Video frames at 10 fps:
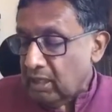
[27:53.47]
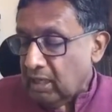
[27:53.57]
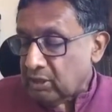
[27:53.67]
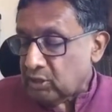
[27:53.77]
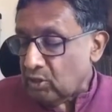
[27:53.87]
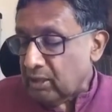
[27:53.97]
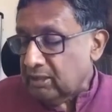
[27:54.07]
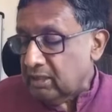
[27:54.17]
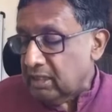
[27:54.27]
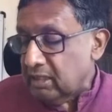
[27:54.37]
assuring the
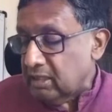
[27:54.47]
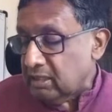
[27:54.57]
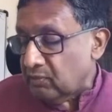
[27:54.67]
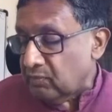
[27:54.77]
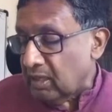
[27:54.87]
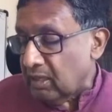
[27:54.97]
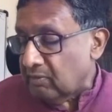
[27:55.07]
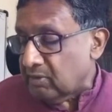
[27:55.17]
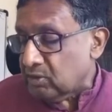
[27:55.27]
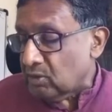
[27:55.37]
dignity of the
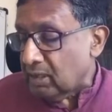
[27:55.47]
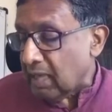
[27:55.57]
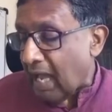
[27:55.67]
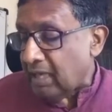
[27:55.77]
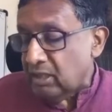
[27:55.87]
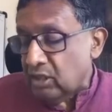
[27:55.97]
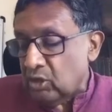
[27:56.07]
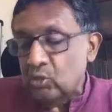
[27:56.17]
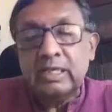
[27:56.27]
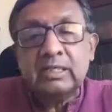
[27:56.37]
individual and the
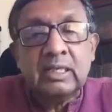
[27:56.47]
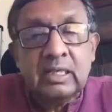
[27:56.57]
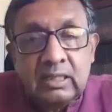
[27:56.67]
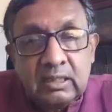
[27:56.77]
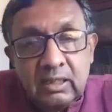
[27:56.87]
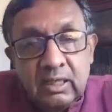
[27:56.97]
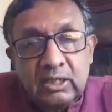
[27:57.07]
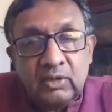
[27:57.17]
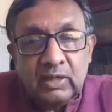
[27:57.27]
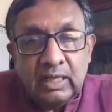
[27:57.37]
unity and integrity
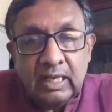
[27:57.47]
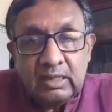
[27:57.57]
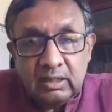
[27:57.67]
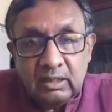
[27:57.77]
of the nation.